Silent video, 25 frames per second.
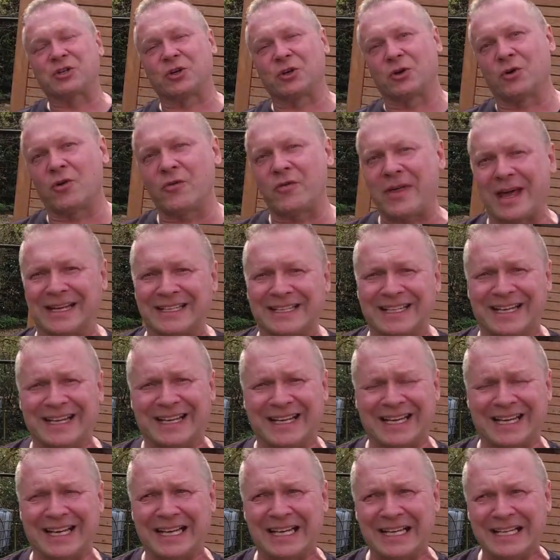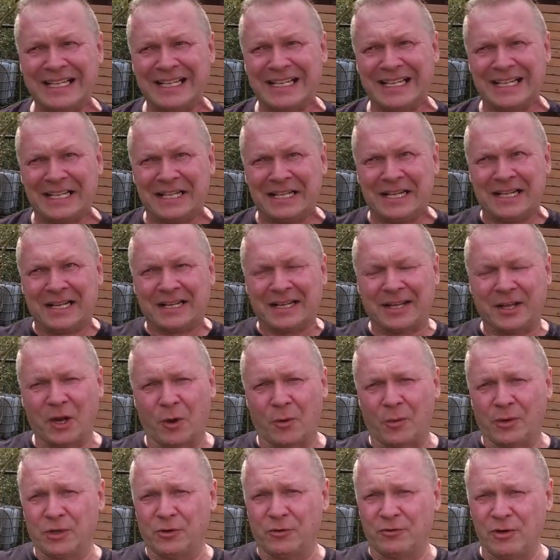sure that, you know,
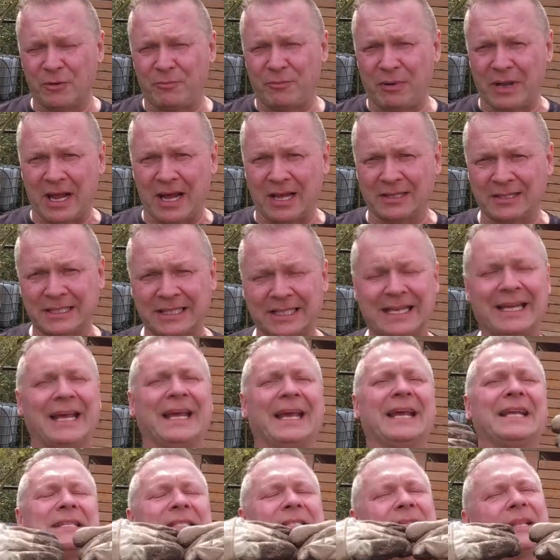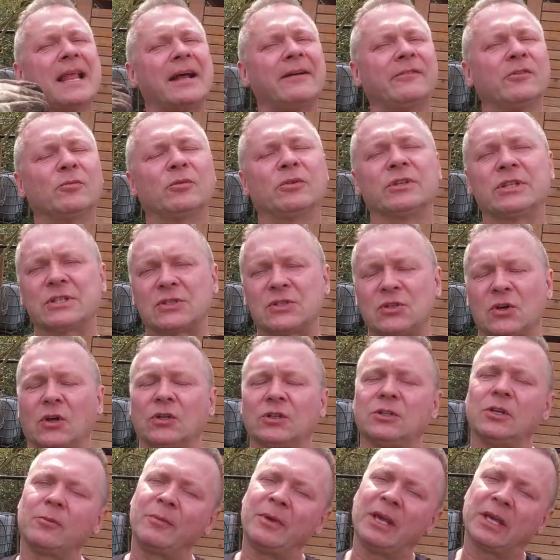when you replant it, it's level with the
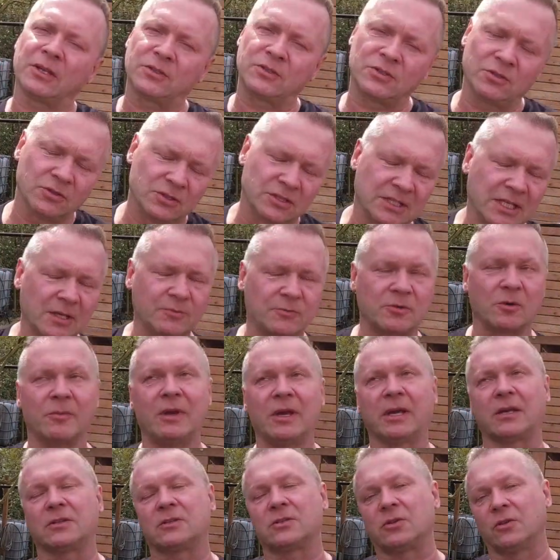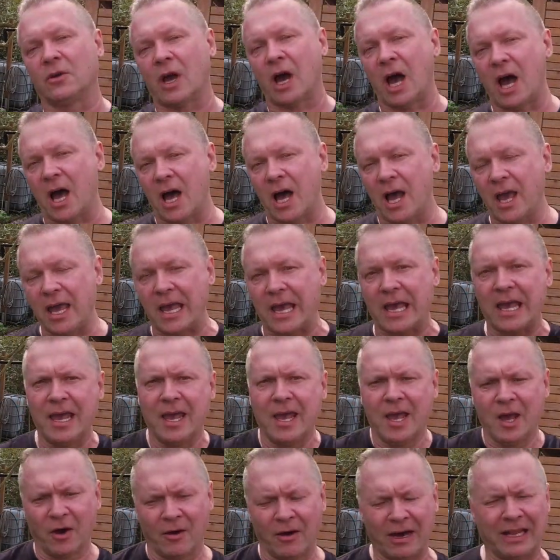soil. Don't make it too deep, don't make it too high,
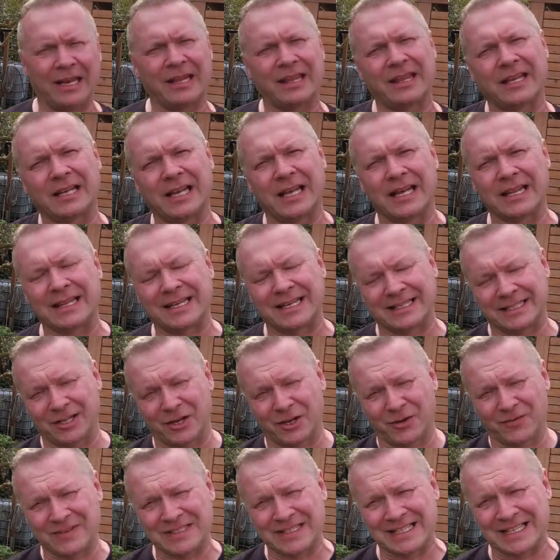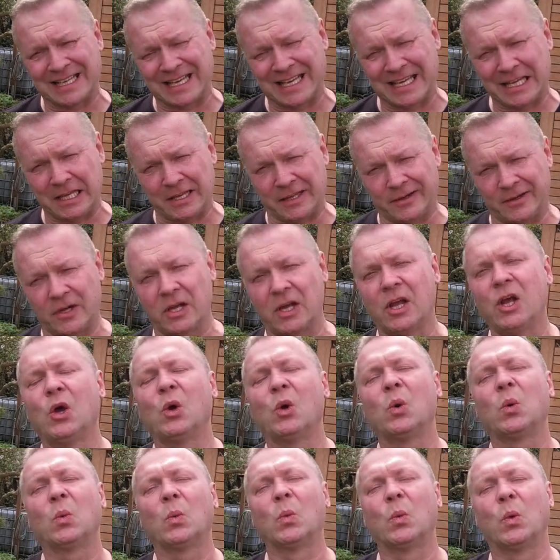or anything like that. And obviously, you know,
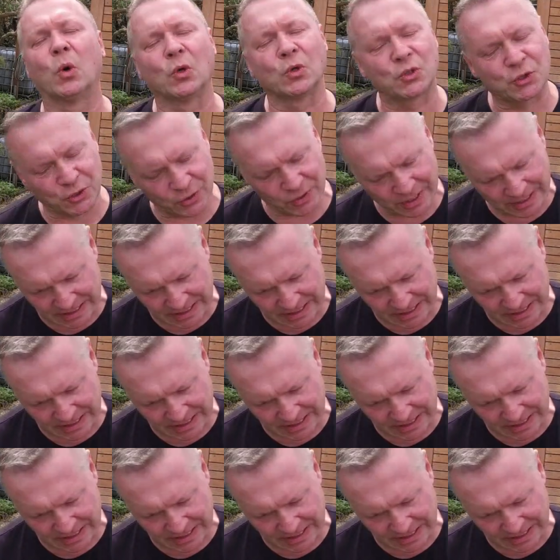water